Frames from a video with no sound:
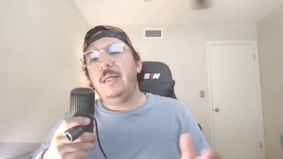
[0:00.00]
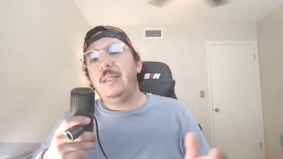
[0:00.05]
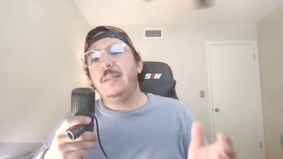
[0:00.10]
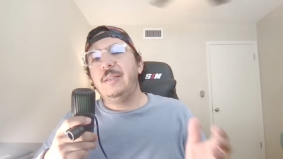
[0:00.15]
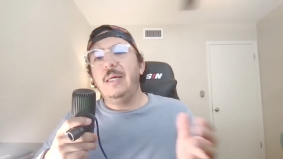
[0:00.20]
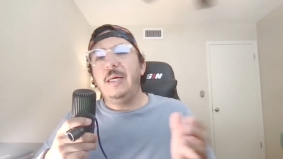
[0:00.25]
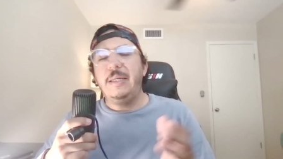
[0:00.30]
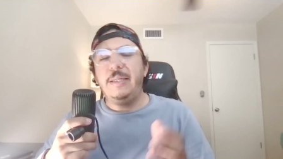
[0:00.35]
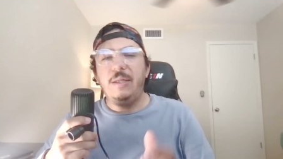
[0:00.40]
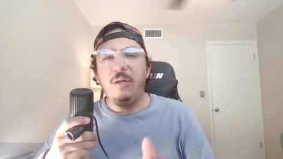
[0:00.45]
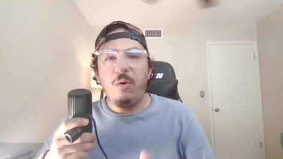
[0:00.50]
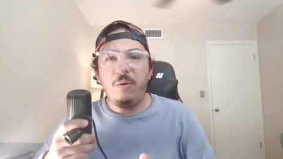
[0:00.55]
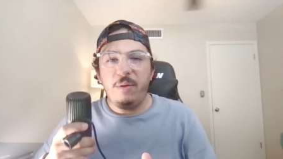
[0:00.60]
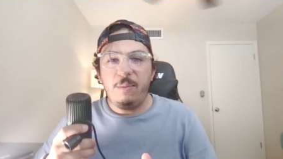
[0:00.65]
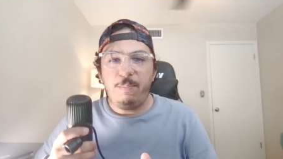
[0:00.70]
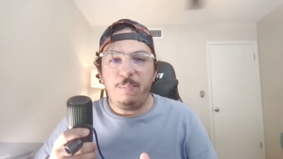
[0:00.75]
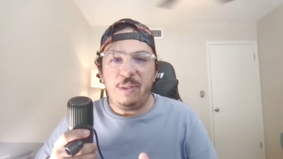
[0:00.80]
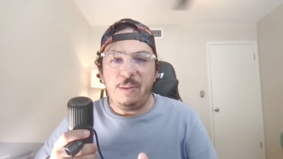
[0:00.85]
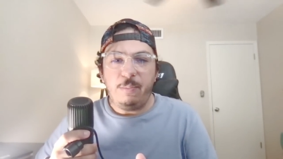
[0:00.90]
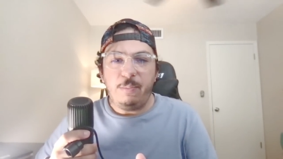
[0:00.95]
The
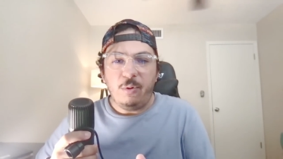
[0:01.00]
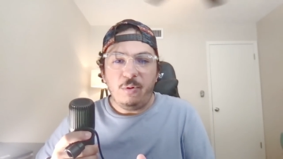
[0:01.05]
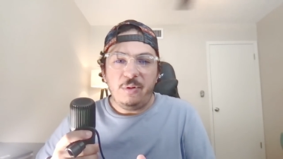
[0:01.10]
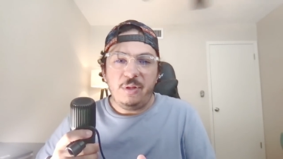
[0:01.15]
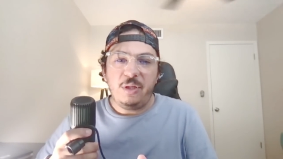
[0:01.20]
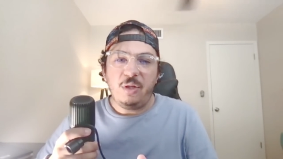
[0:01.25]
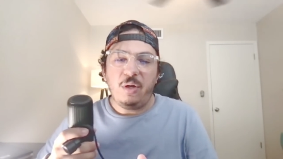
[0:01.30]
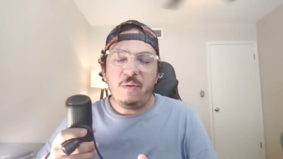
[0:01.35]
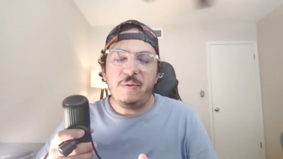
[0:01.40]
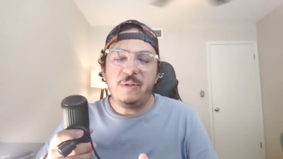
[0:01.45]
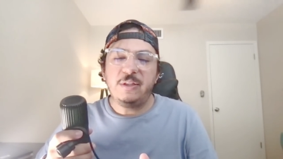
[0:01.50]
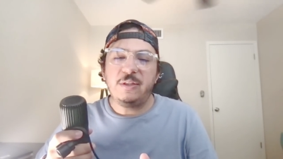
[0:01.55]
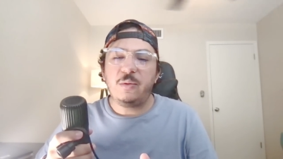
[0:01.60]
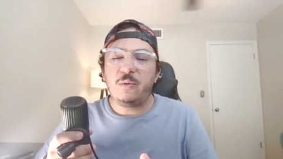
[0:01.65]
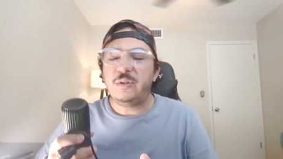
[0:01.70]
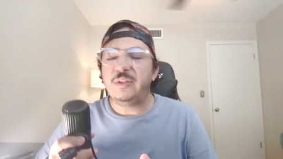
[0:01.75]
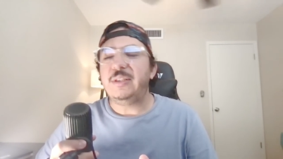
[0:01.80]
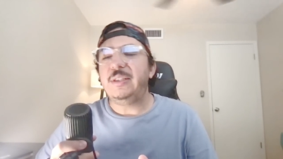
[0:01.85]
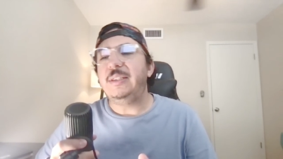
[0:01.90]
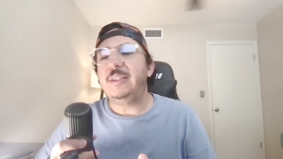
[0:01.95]
other people, the other
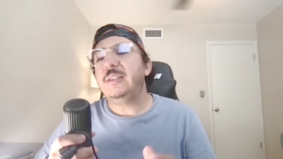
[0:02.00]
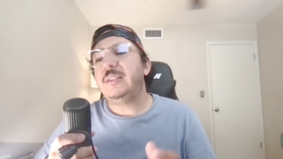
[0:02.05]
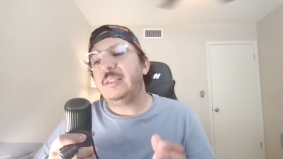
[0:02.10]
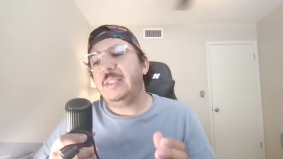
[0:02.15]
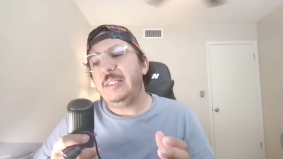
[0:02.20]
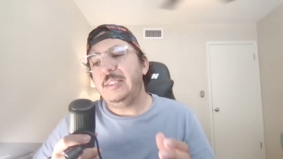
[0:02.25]
sources